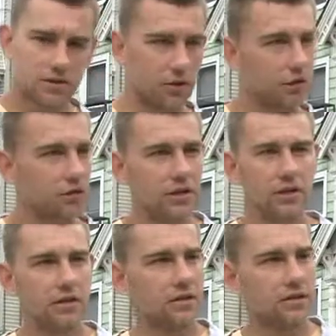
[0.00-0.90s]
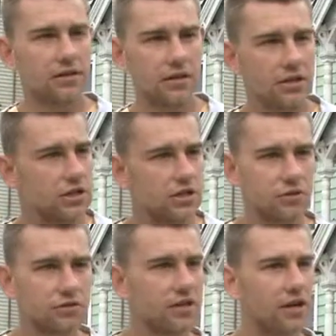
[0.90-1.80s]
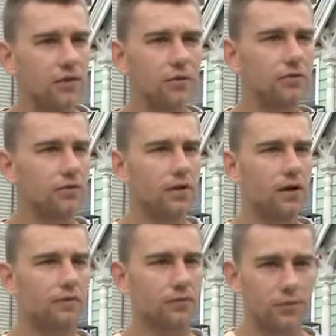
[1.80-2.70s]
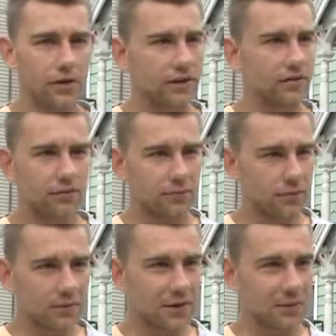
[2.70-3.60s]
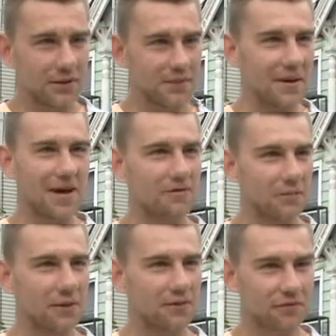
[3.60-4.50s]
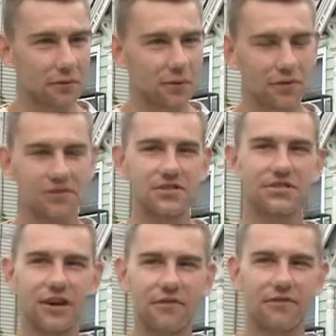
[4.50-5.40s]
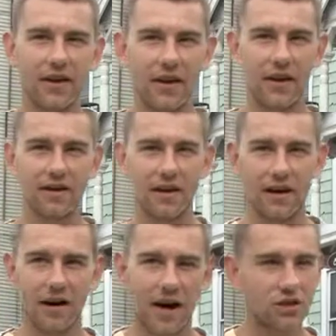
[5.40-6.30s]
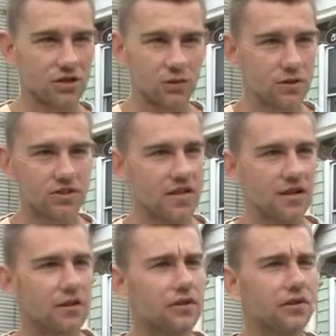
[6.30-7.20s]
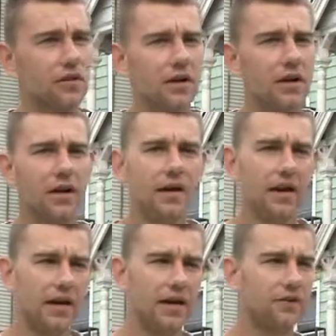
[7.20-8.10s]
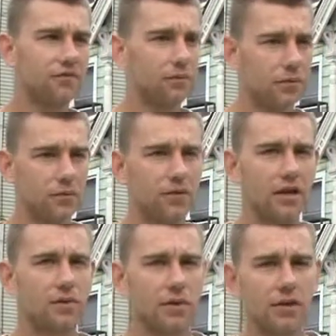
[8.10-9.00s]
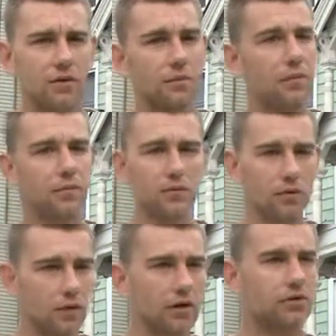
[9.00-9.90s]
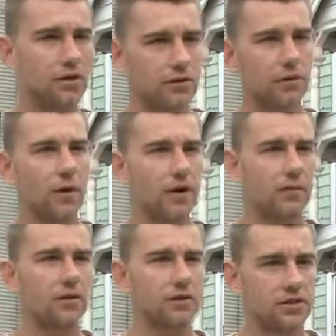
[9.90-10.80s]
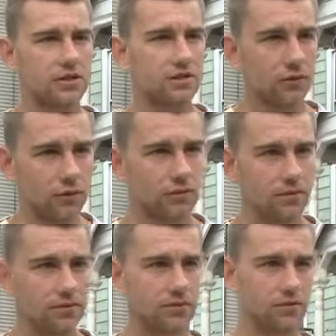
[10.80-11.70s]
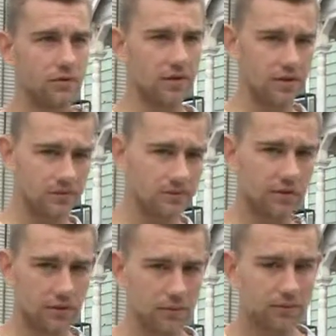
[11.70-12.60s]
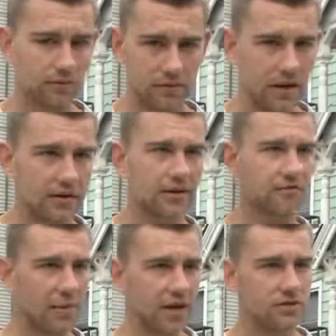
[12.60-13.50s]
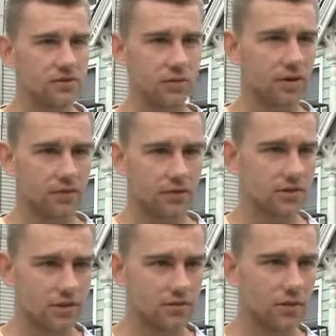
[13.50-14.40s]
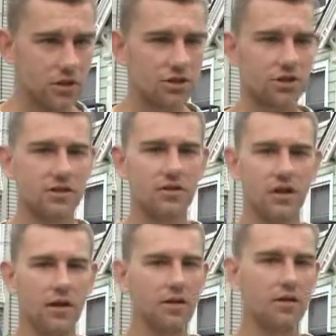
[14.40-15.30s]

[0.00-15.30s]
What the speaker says: Dirty. Conditions are terrible. From what I hear, there's people going to the bathroom on the floors and stuff. And I just wouldn't stay there, you know. And for people like me, or people who are turned away because it's full due to, you know, not enough beds or whatever the situation is,